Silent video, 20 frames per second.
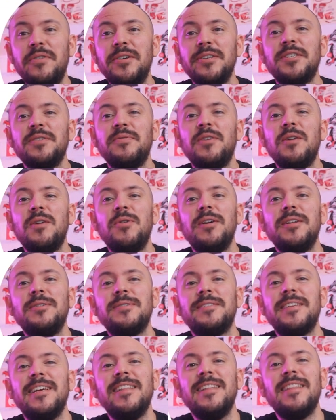first of all i wanted
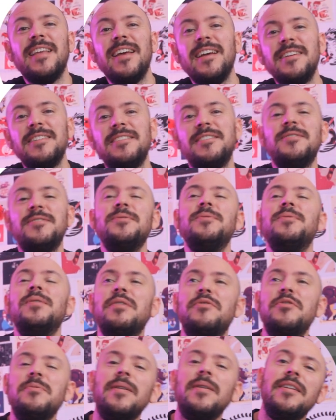to say thanks to
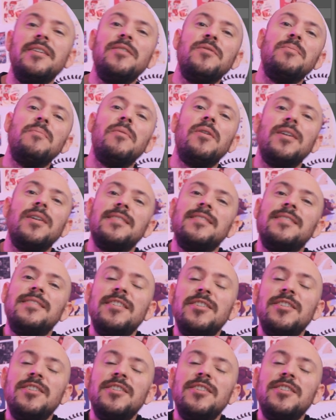everybody who bought